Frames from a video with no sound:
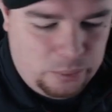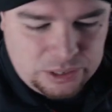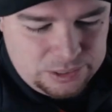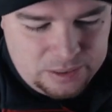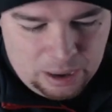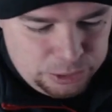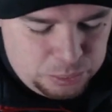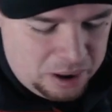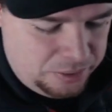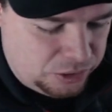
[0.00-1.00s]
it was
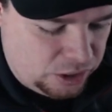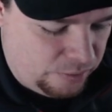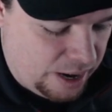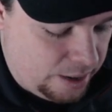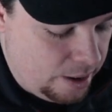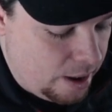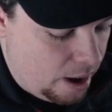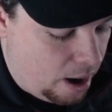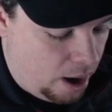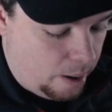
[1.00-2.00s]
elsewhere in the survey.
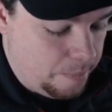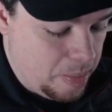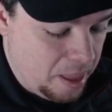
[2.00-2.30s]
I